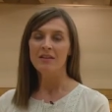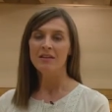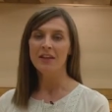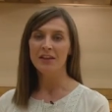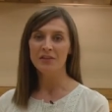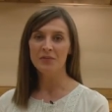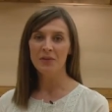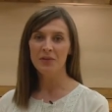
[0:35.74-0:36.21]

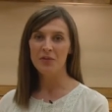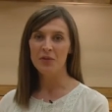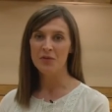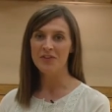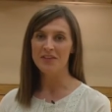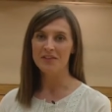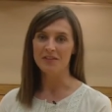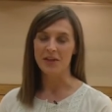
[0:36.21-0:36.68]
Let's
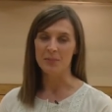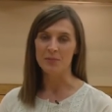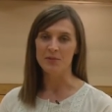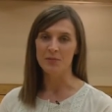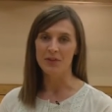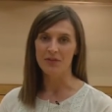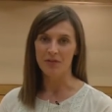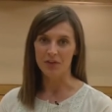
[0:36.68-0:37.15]
review the
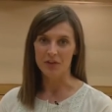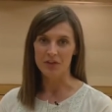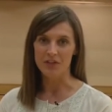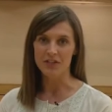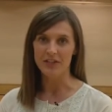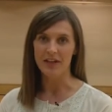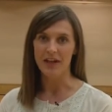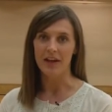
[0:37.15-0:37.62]
steps we've
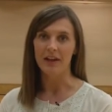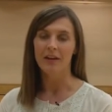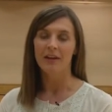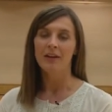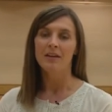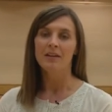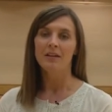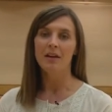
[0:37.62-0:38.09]
learned today.
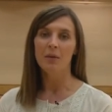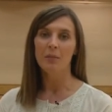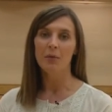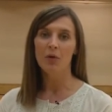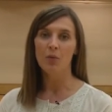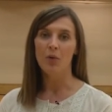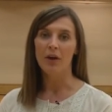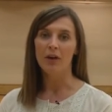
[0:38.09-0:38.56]

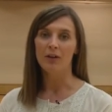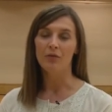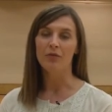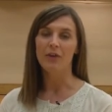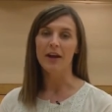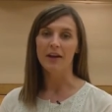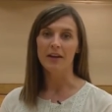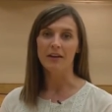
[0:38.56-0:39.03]
Number
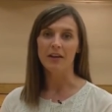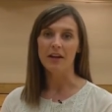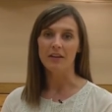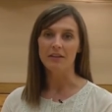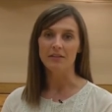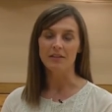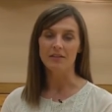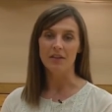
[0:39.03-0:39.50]
one,
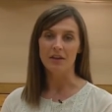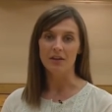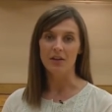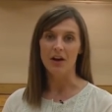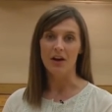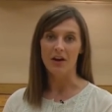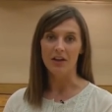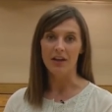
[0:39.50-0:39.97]
recognize a
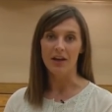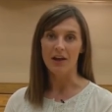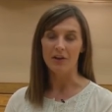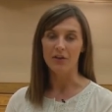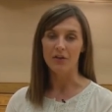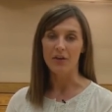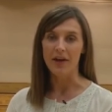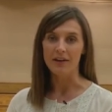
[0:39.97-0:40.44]
sudden
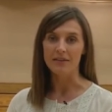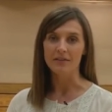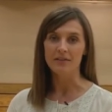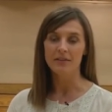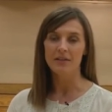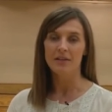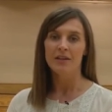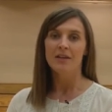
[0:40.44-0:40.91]
cardiac
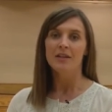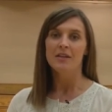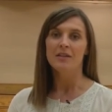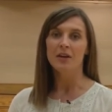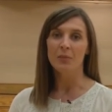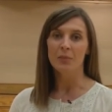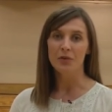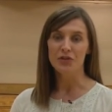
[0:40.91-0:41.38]
arrest.
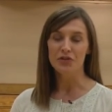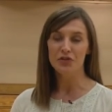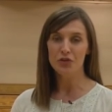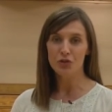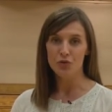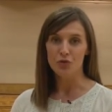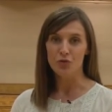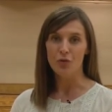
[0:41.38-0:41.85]
Number
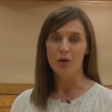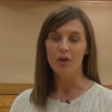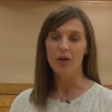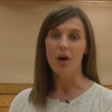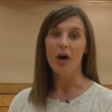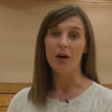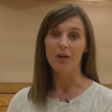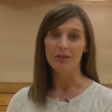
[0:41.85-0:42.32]
two,
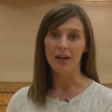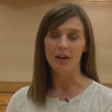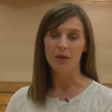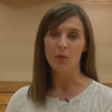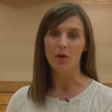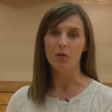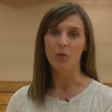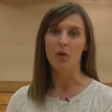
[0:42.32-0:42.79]
call
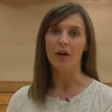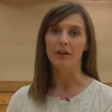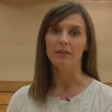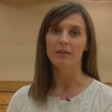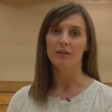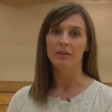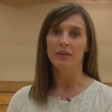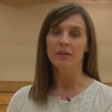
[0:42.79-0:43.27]
911.
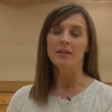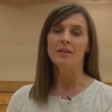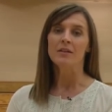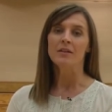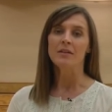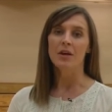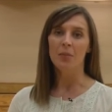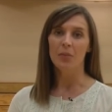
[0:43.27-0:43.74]

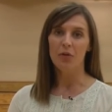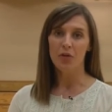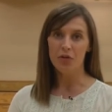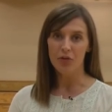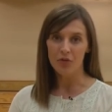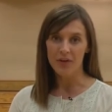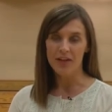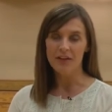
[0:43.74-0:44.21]
Number
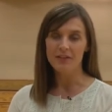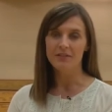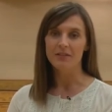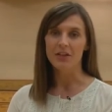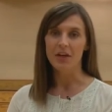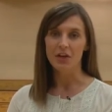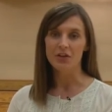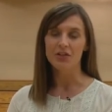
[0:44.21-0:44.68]
three,
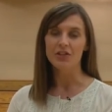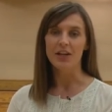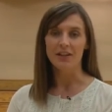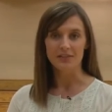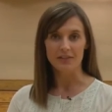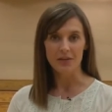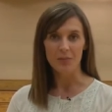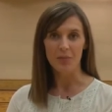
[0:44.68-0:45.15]
start
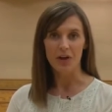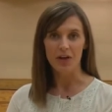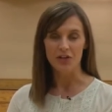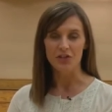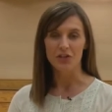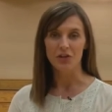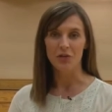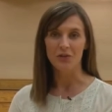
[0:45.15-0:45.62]
chest
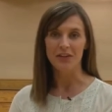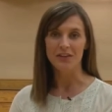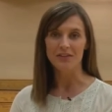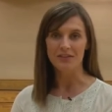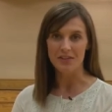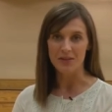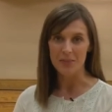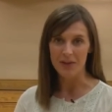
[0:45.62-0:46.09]
compression only
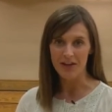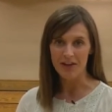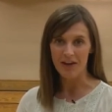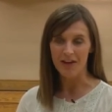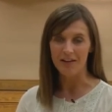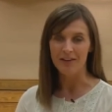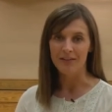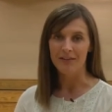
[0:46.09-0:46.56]

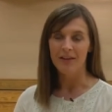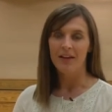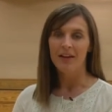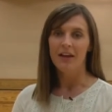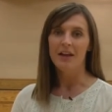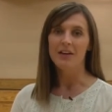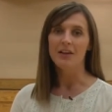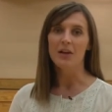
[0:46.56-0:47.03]
CPR.
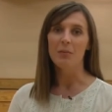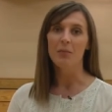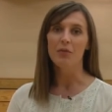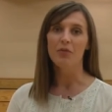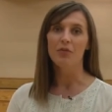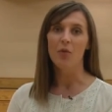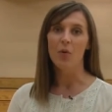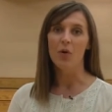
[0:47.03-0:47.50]
And
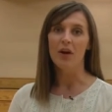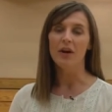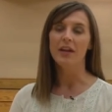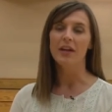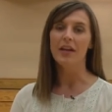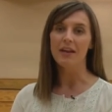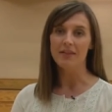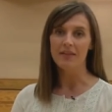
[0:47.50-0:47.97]
number four,
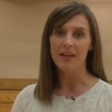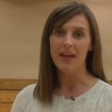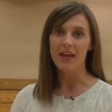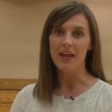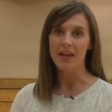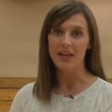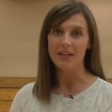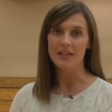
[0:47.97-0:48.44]
get the
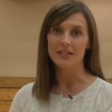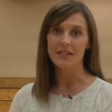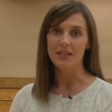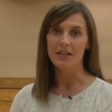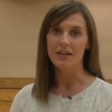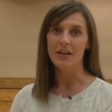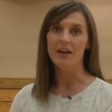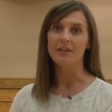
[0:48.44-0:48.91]

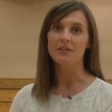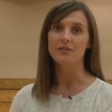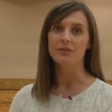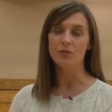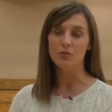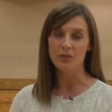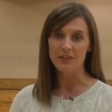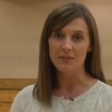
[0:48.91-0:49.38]
AED as
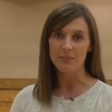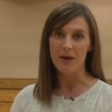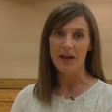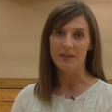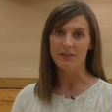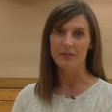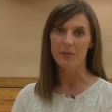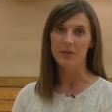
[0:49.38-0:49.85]
soon as
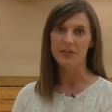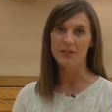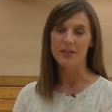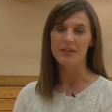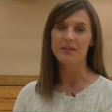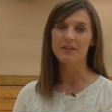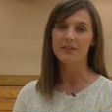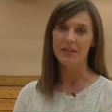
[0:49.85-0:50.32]
possible
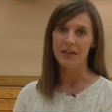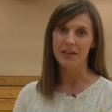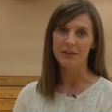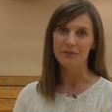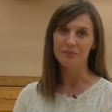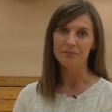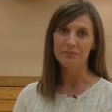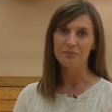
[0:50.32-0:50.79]
to the
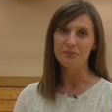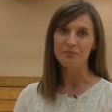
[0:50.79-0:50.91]
scene.